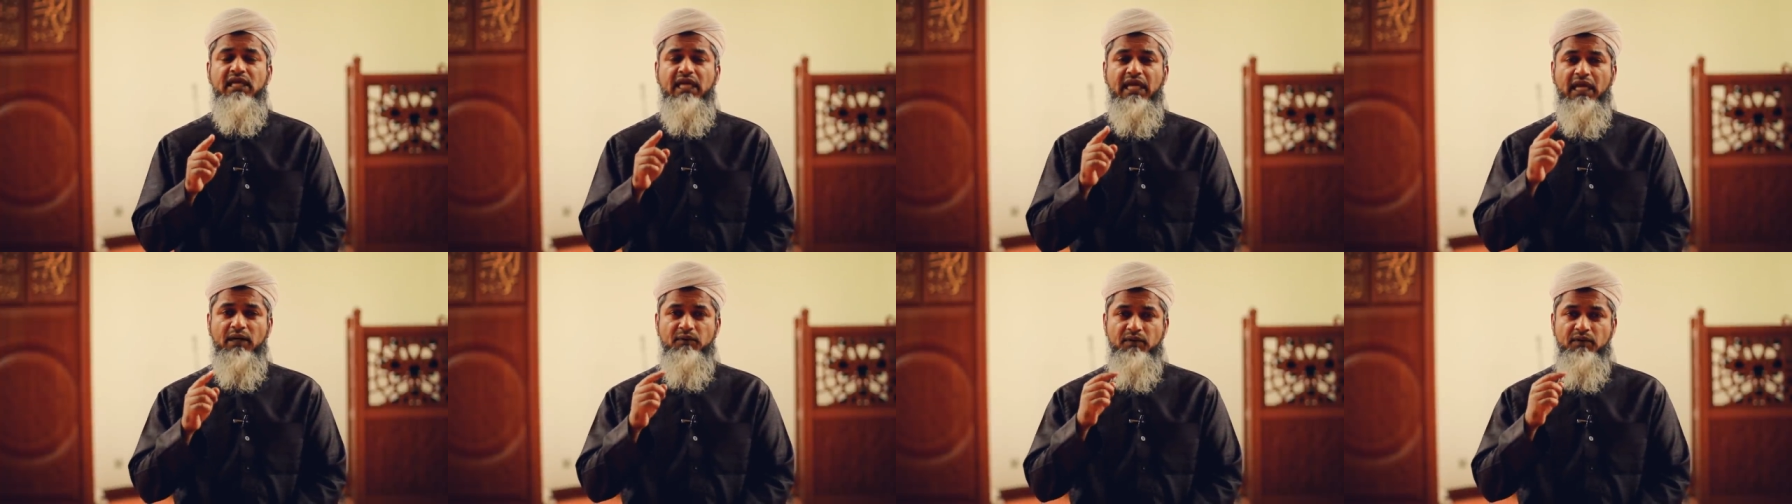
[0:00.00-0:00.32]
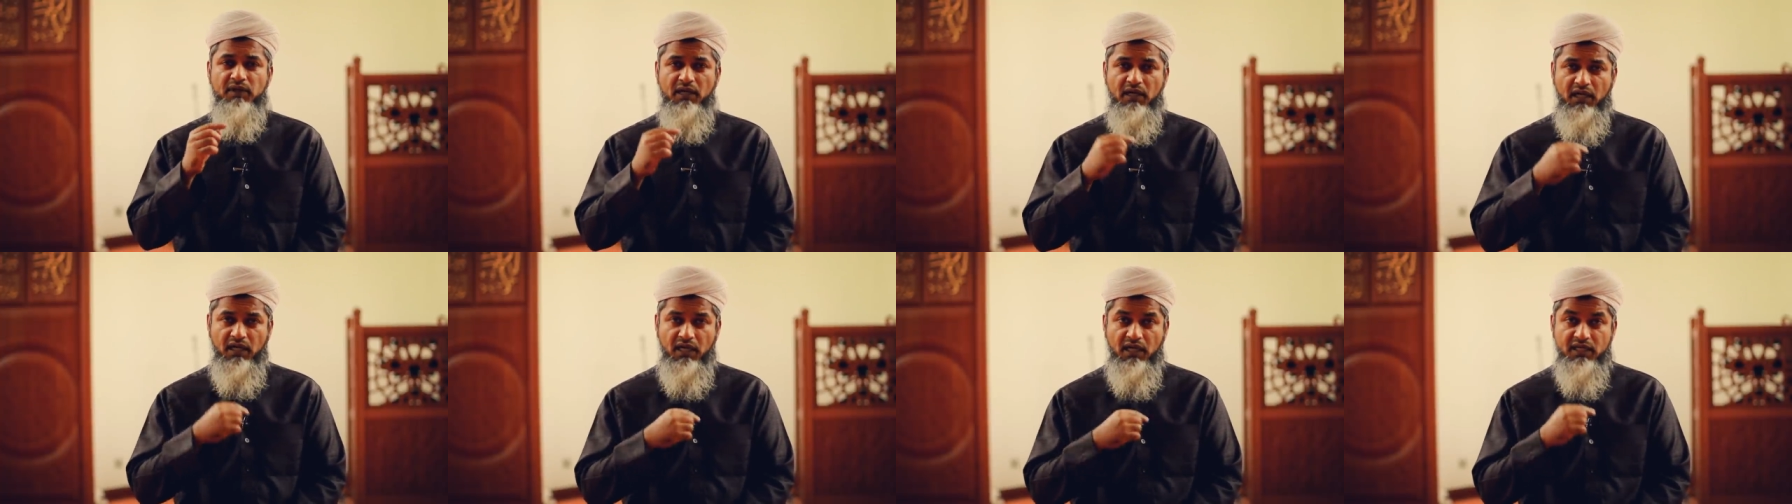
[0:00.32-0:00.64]

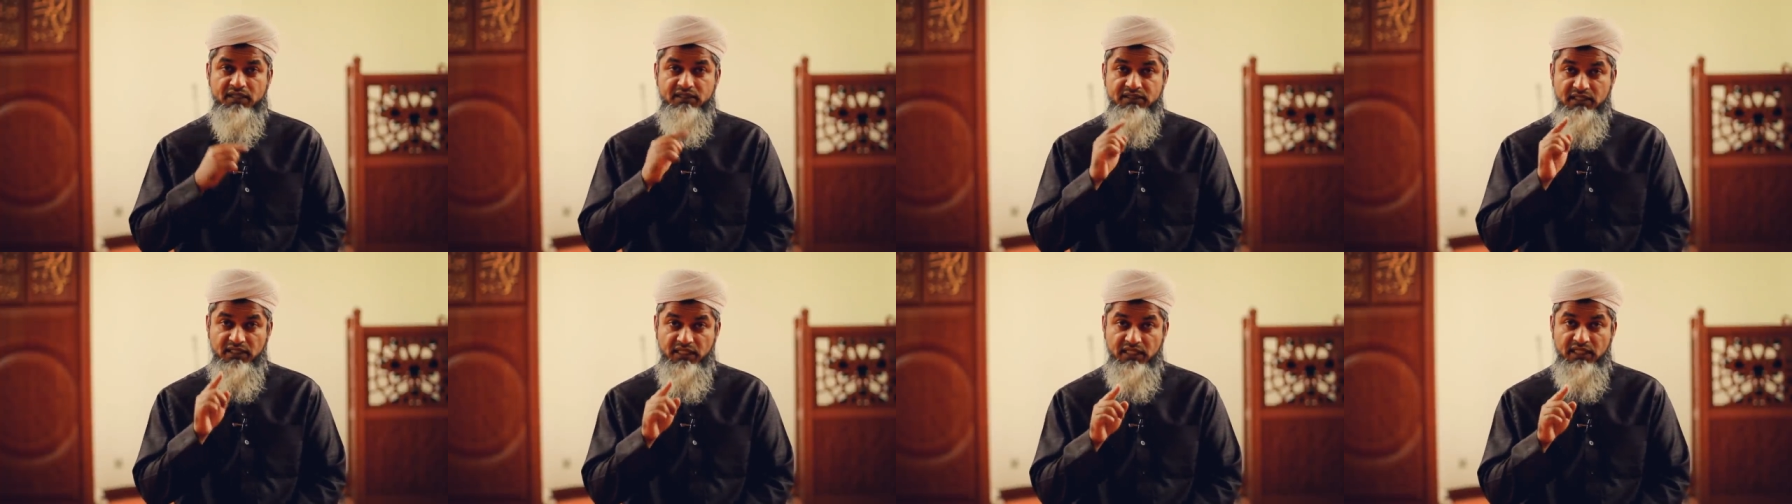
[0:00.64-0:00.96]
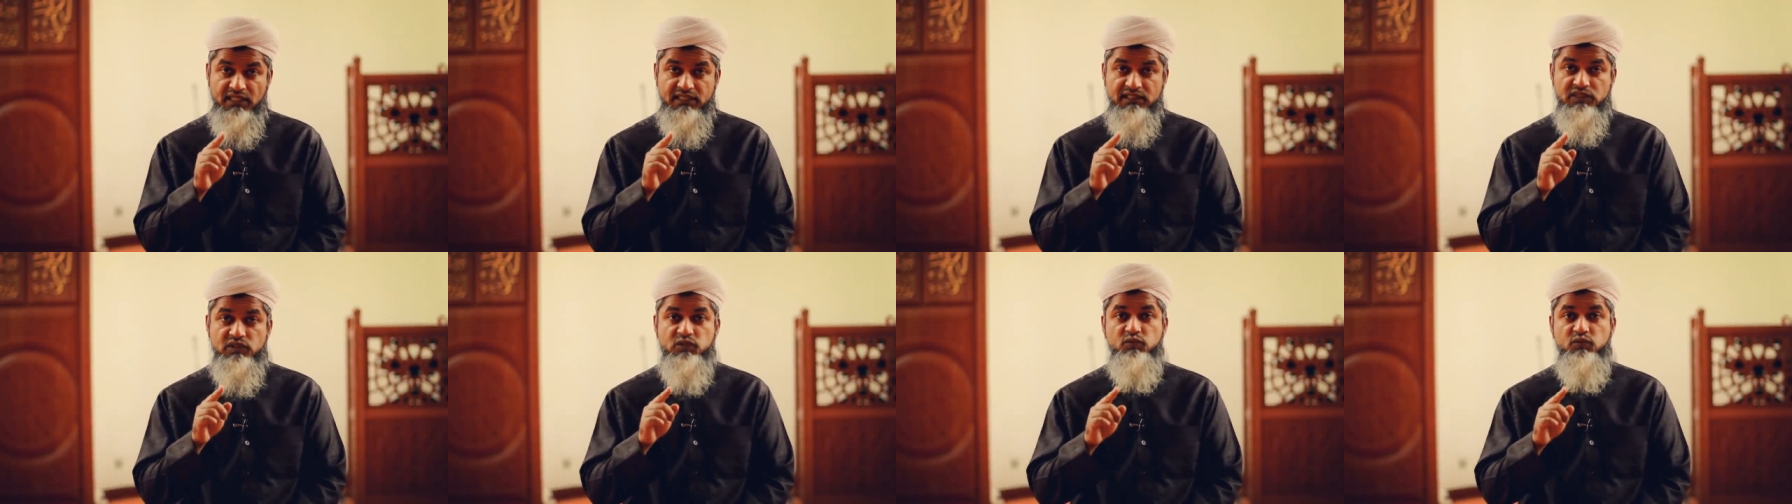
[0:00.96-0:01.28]
our heart
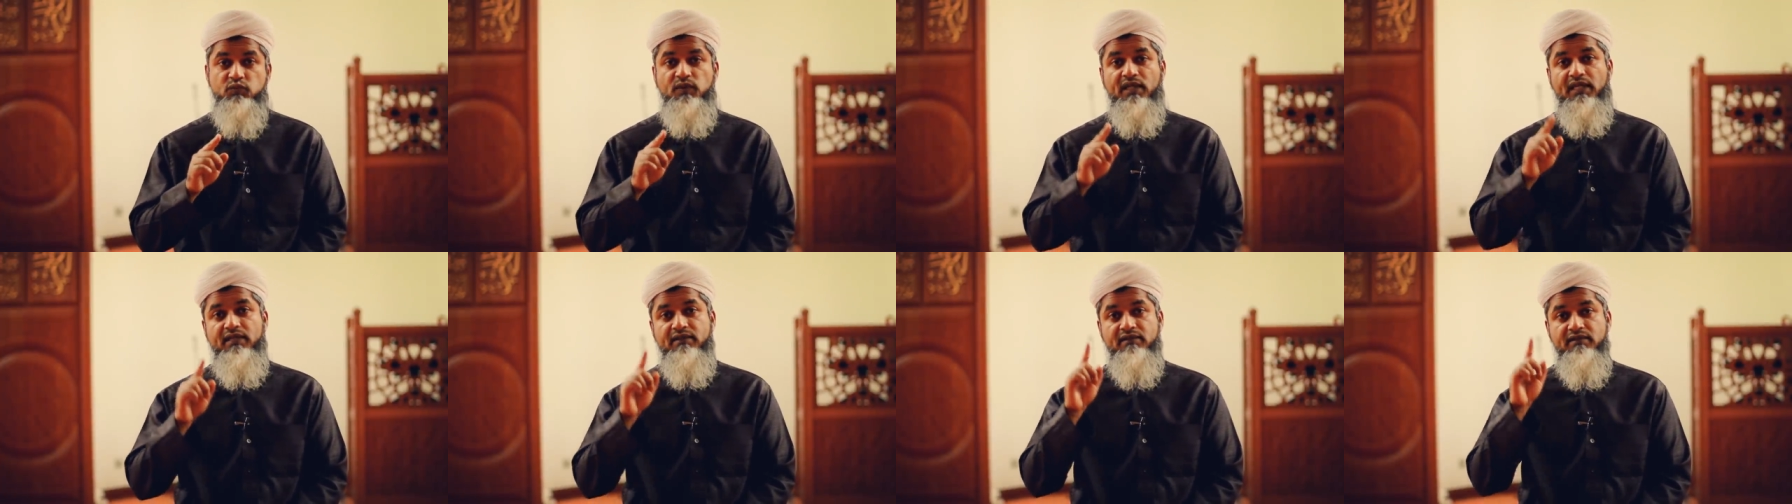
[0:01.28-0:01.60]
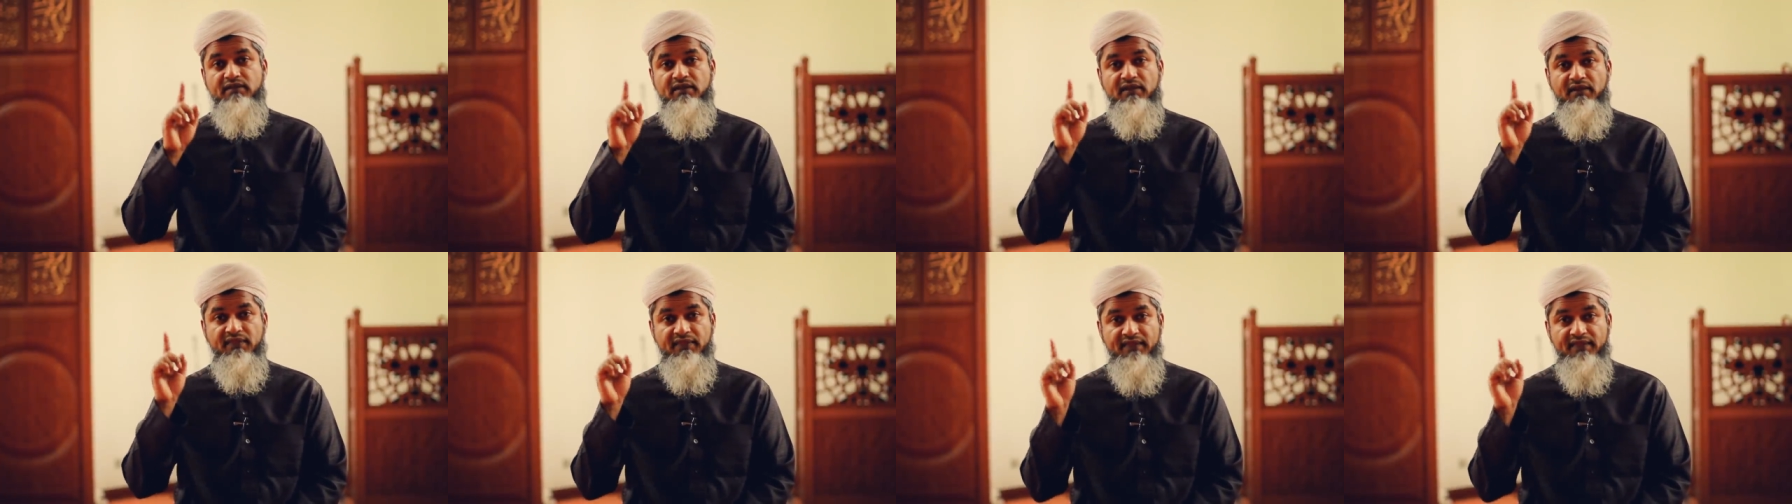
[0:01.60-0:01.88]
hurts when